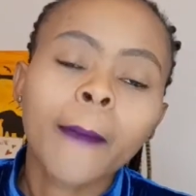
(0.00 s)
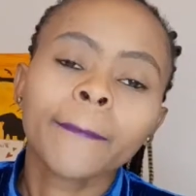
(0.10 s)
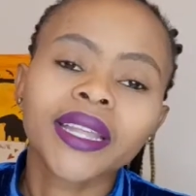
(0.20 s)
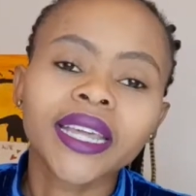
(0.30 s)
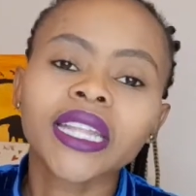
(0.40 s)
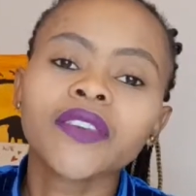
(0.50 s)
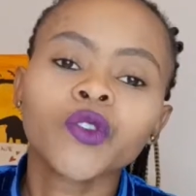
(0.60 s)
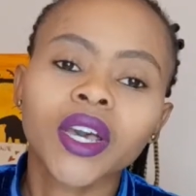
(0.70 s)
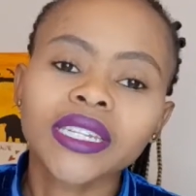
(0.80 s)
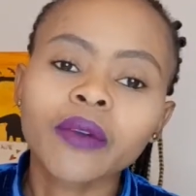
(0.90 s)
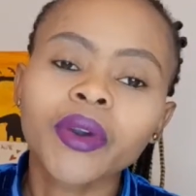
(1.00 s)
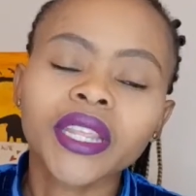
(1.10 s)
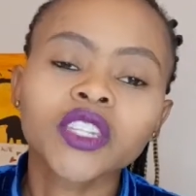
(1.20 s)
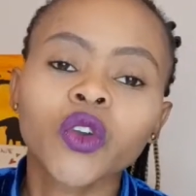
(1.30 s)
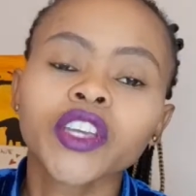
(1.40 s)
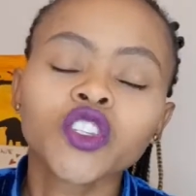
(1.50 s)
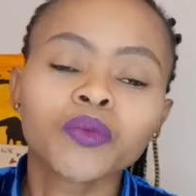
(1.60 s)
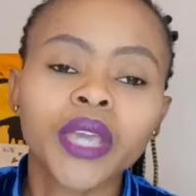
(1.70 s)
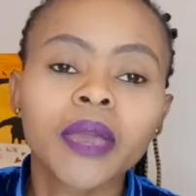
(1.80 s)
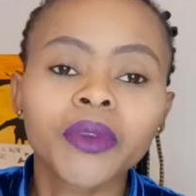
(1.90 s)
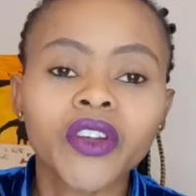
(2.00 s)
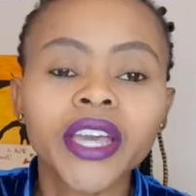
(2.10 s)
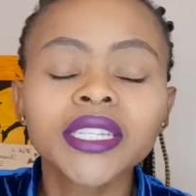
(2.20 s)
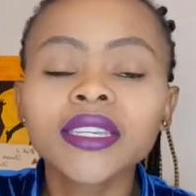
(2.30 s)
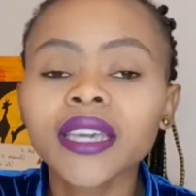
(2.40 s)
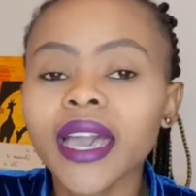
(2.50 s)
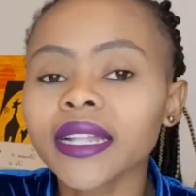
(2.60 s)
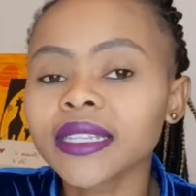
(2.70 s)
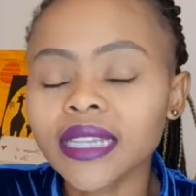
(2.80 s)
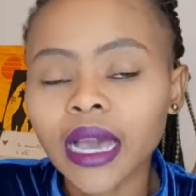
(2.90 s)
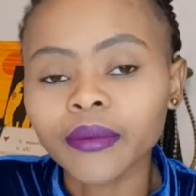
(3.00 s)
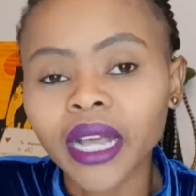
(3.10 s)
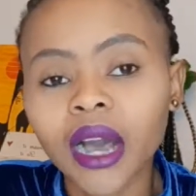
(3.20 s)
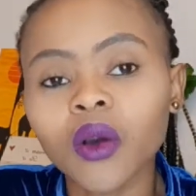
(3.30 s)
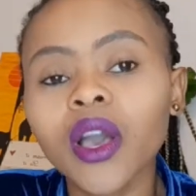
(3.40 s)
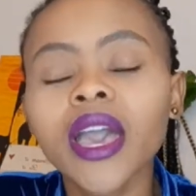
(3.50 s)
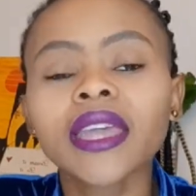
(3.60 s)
But then if you are someone that's going to be emigrating anytime now,